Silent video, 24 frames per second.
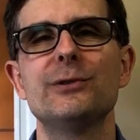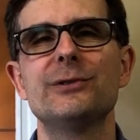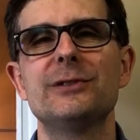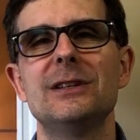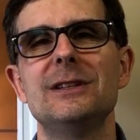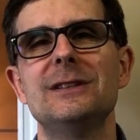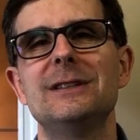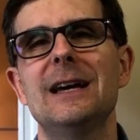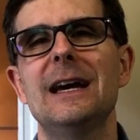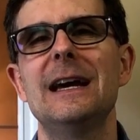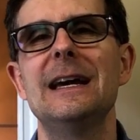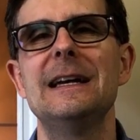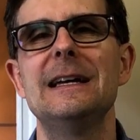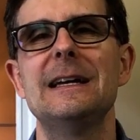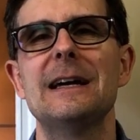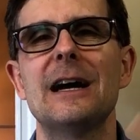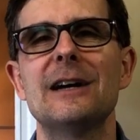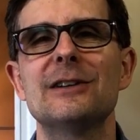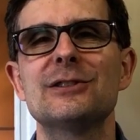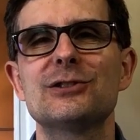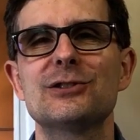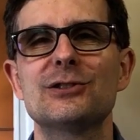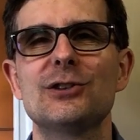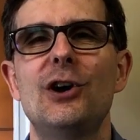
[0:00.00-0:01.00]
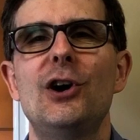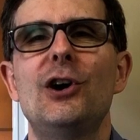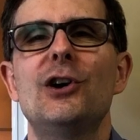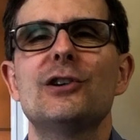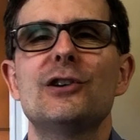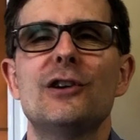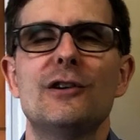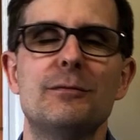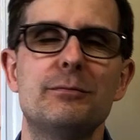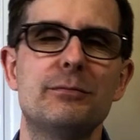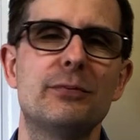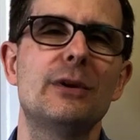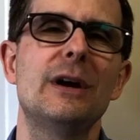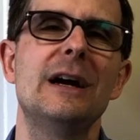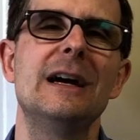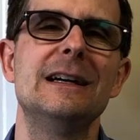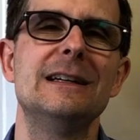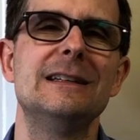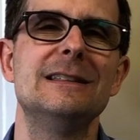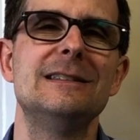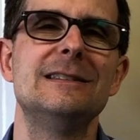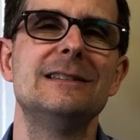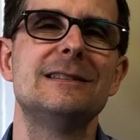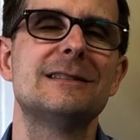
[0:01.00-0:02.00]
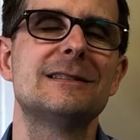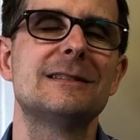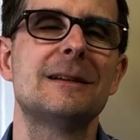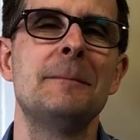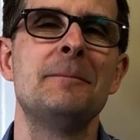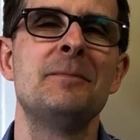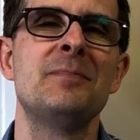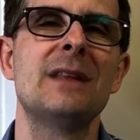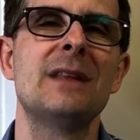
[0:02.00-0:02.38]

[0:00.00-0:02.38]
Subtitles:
today, a song of praise.